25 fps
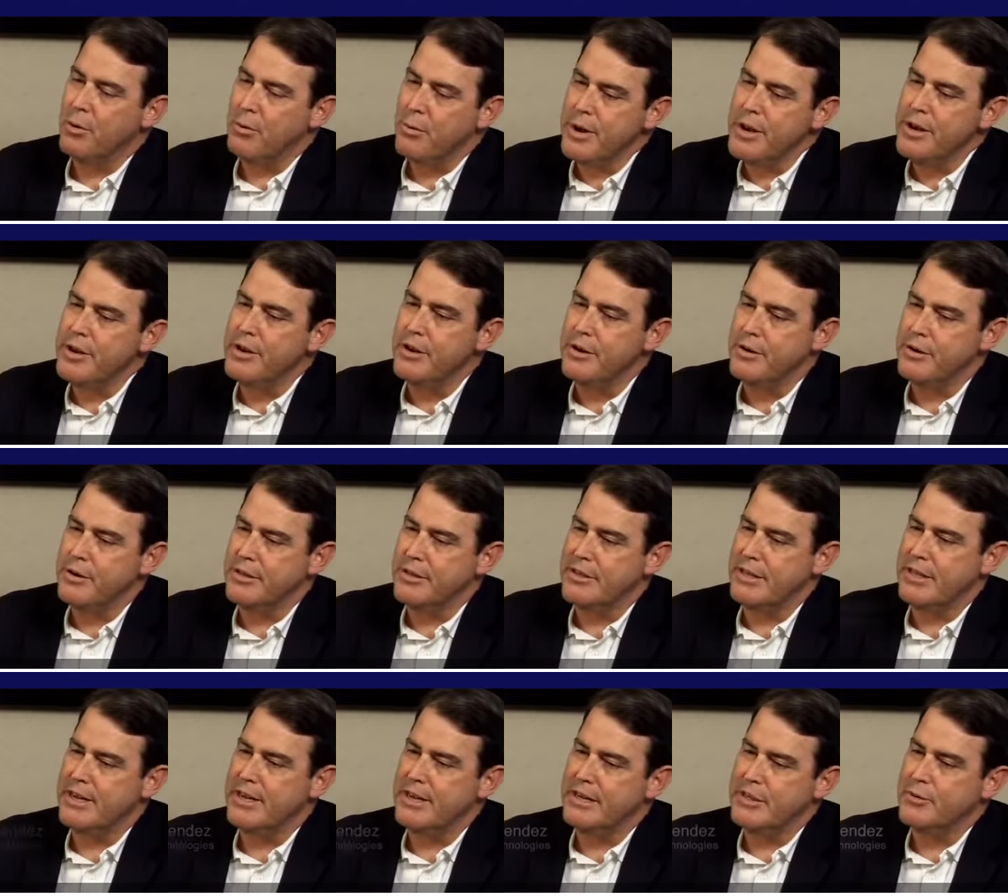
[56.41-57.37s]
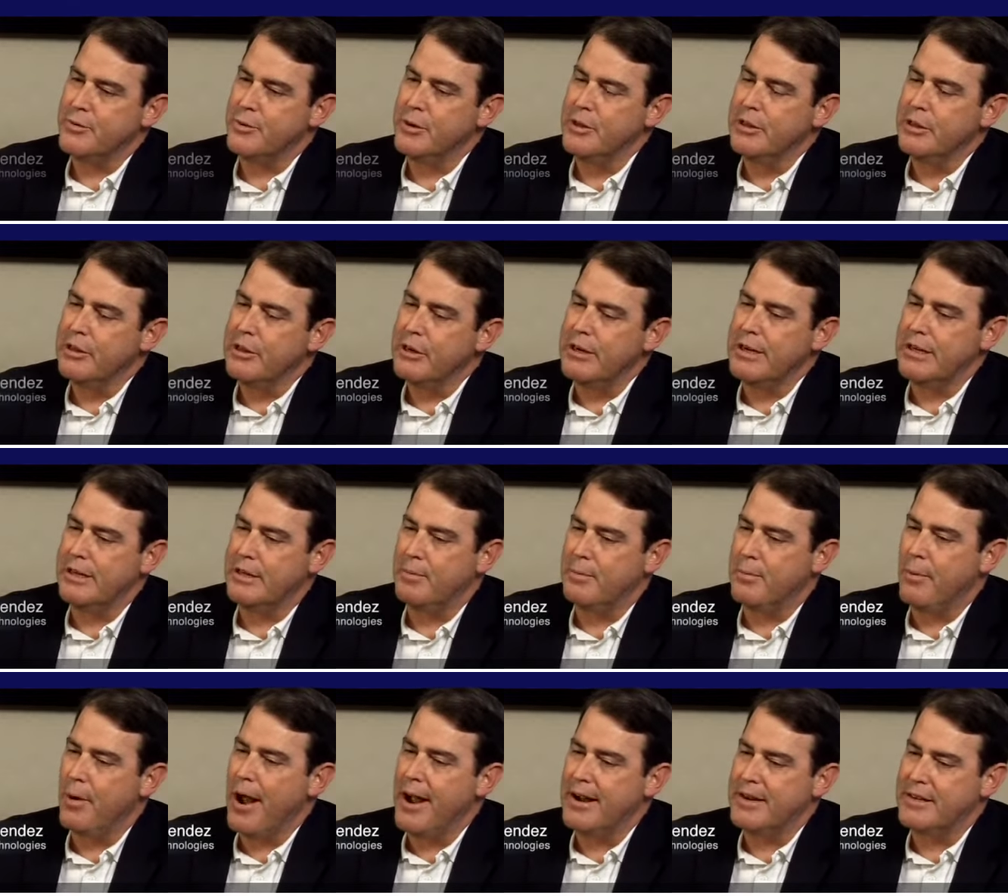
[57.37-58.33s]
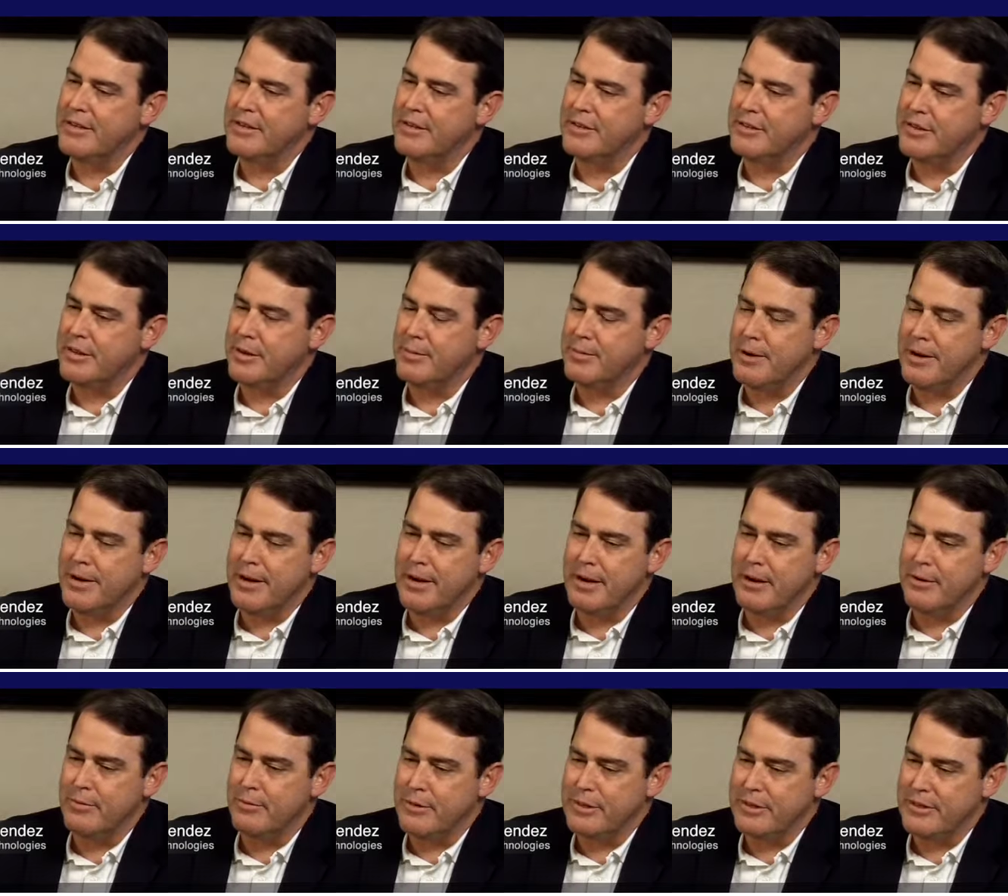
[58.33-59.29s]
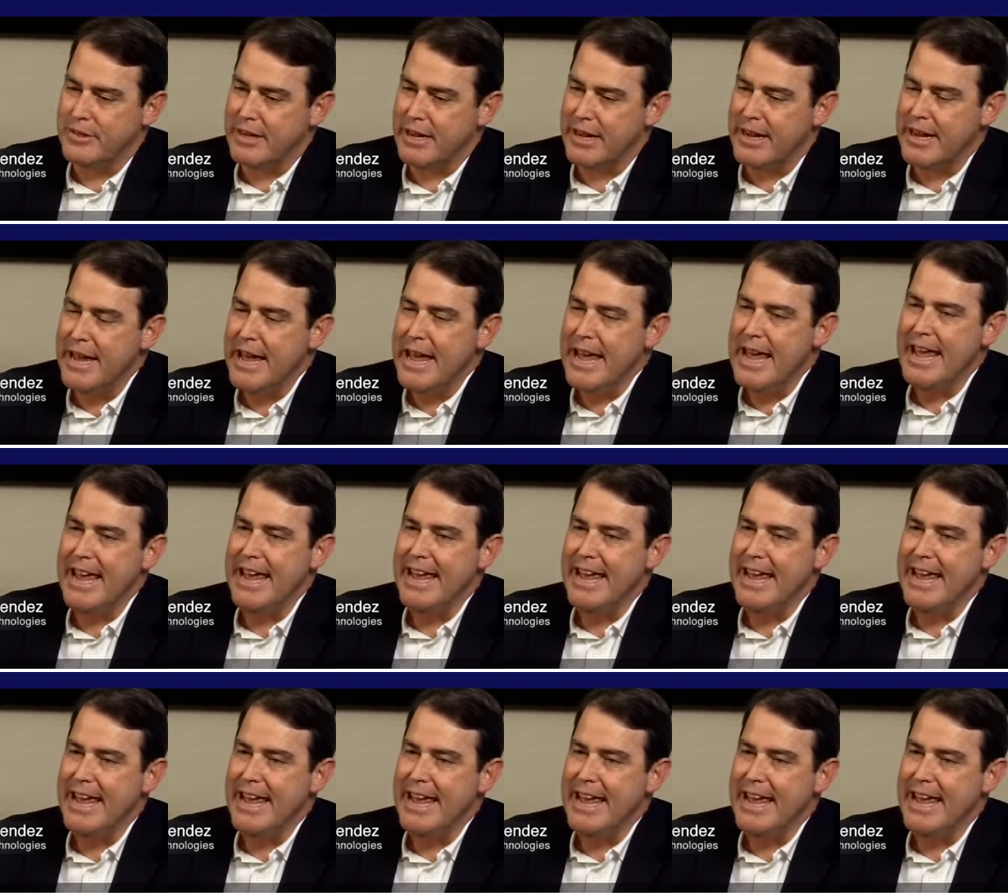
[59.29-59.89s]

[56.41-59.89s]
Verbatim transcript: What we do is this we look at the practices in America and we say,